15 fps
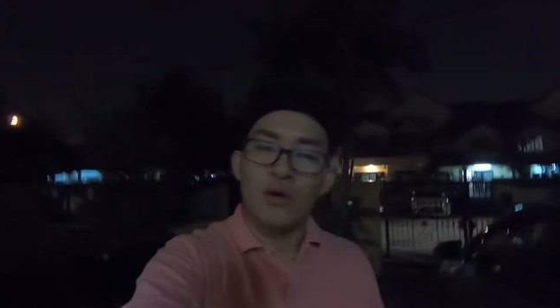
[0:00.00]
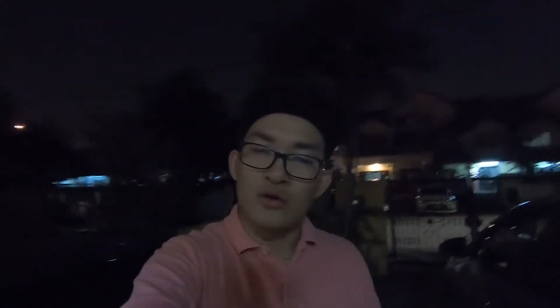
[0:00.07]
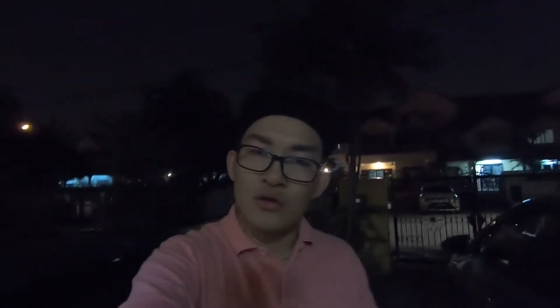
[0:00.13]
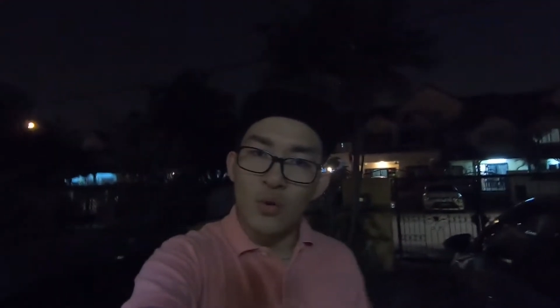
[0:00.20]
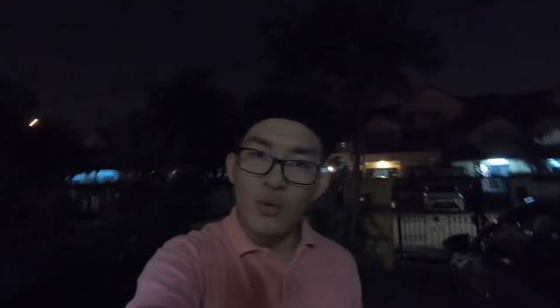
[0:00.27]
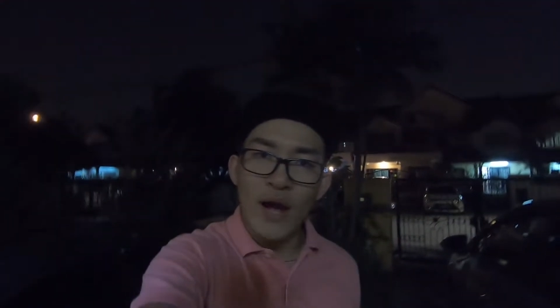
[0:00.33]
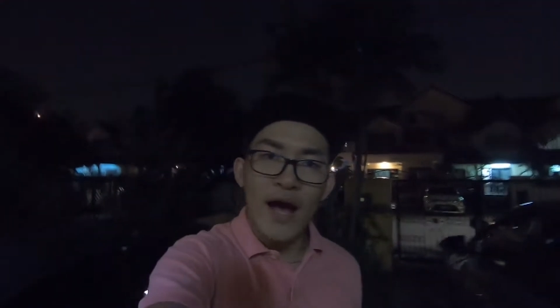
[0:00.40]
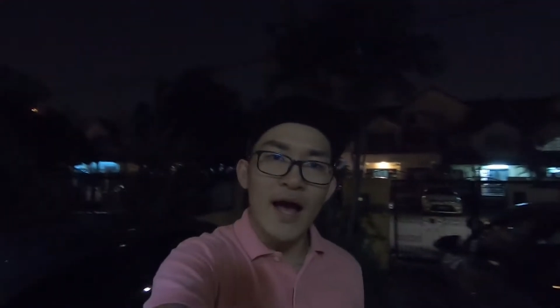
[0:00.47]

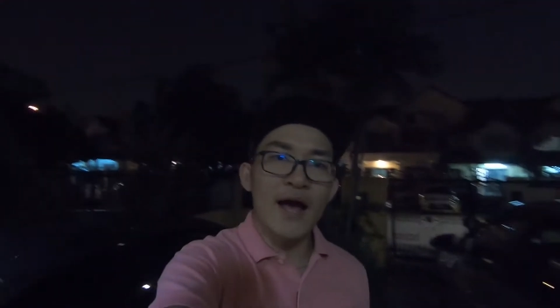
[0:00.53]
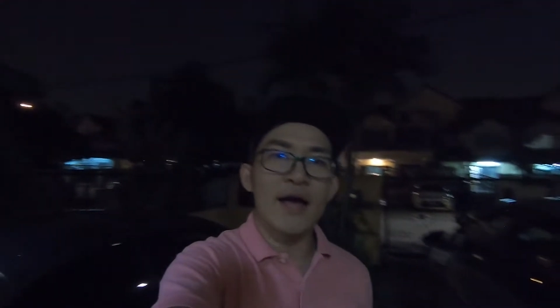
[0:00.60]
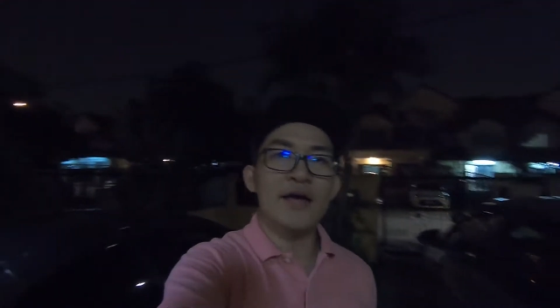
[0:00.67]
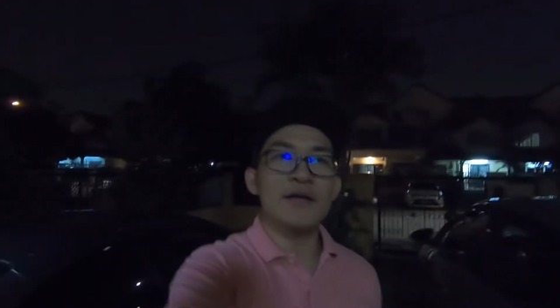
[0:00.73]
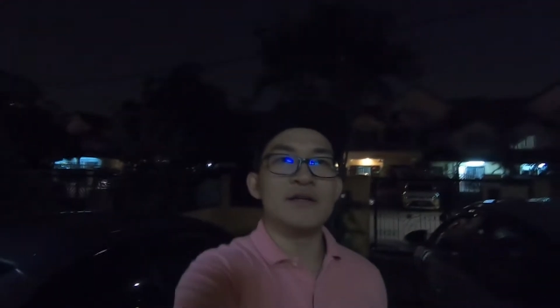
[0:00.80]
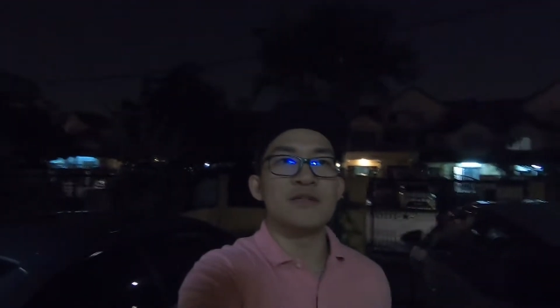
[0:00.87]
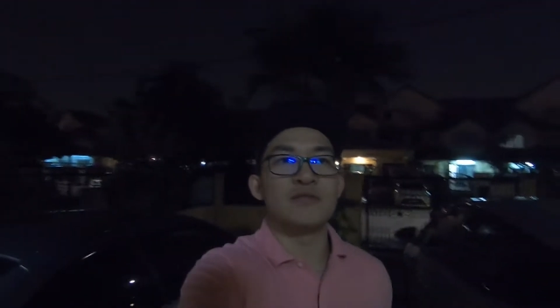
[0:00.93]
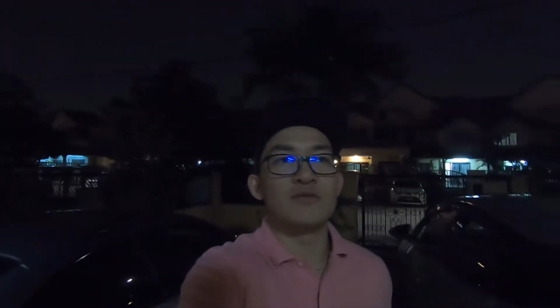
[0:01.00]
Yo
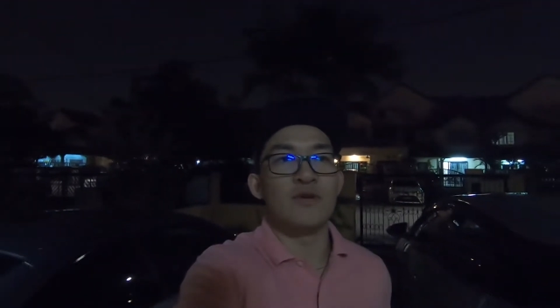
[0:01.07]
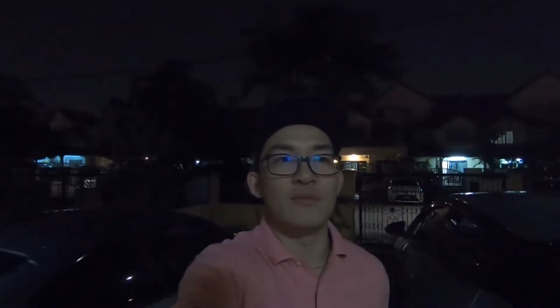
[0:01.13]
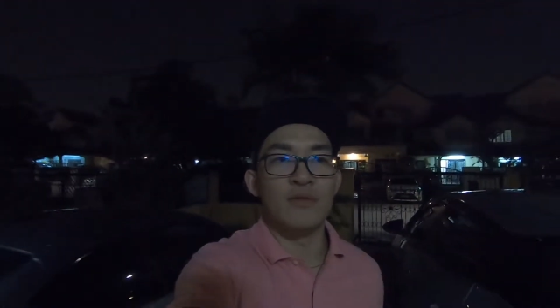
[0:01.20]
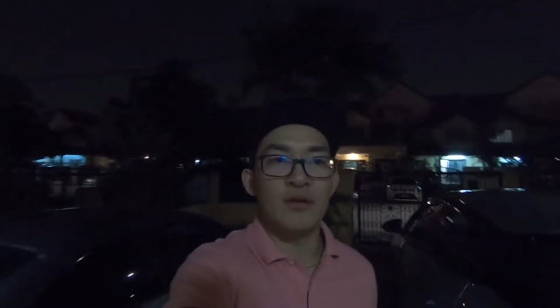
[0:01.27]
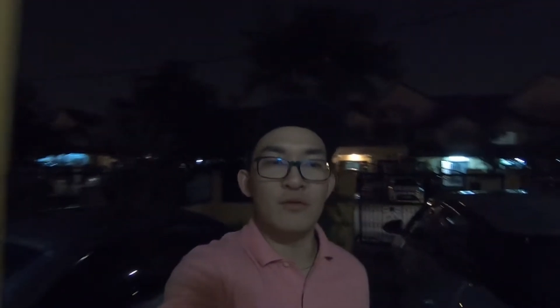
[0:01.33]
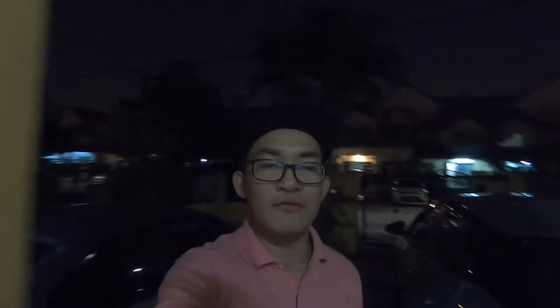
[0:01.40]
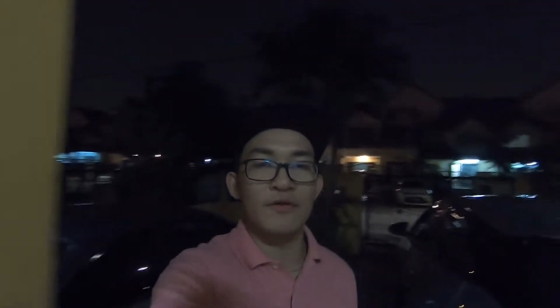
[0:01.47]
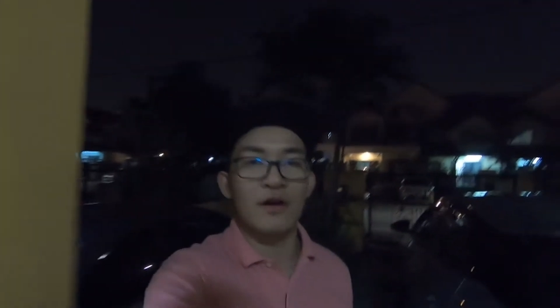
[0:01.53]
guys, so I'm done
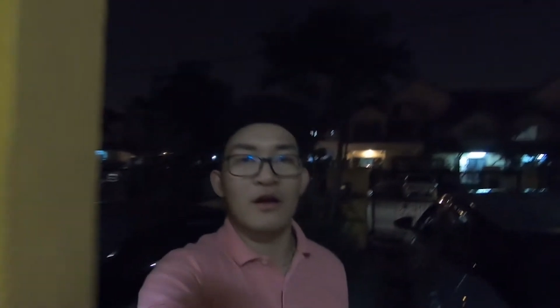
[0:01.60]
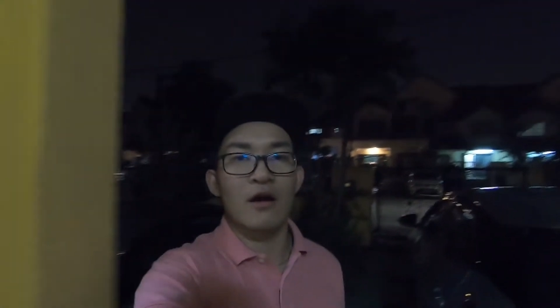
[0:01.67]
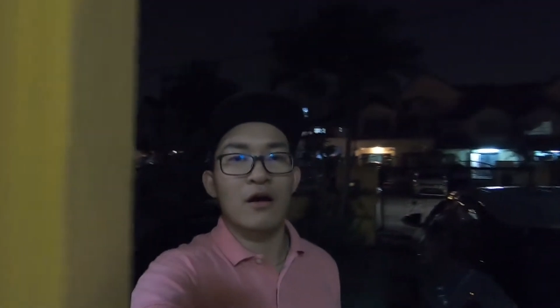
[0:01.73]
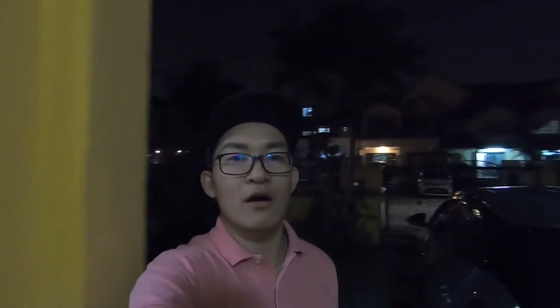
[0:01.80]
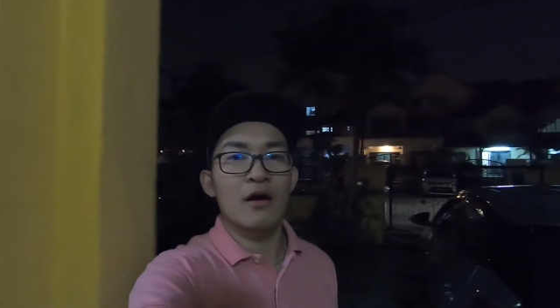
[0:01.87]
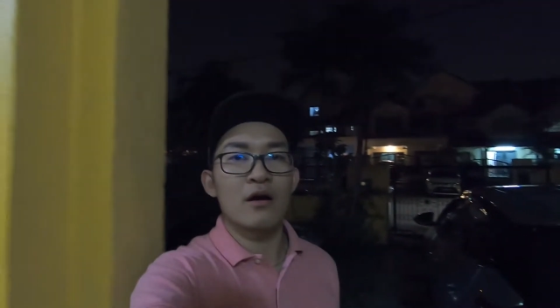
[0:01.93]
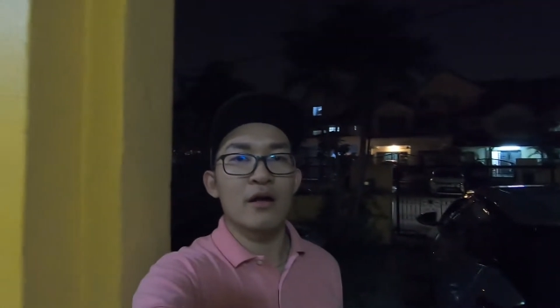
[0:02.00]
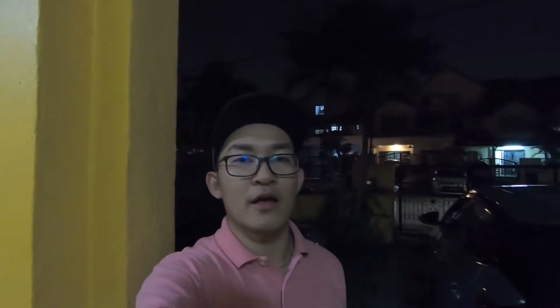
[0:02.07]
with the
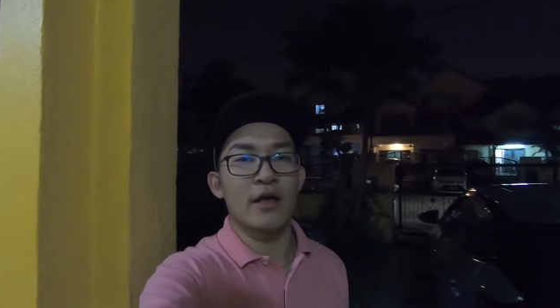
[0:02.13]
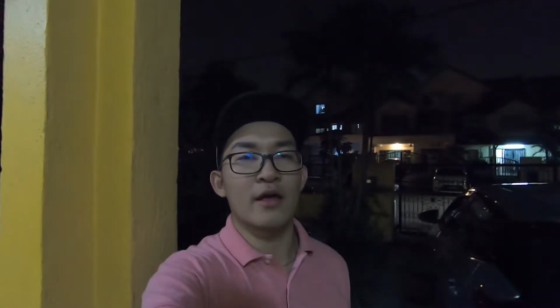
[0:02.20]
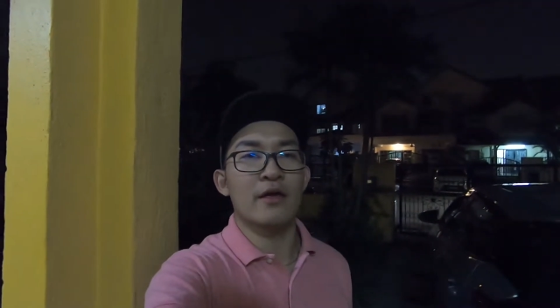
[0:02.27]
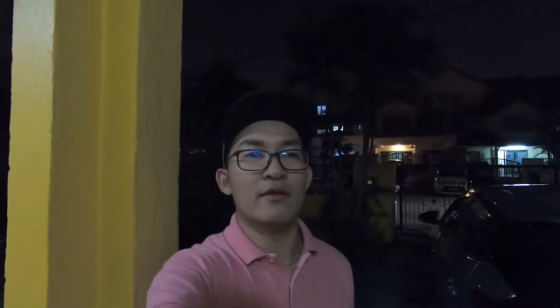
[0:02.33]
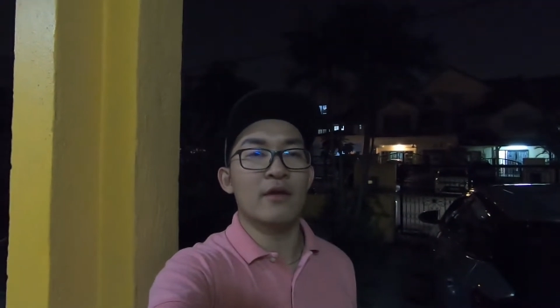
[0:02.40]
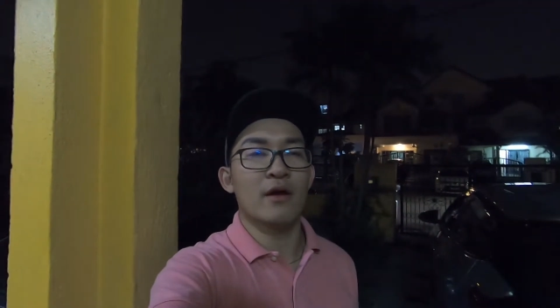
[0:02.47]
car and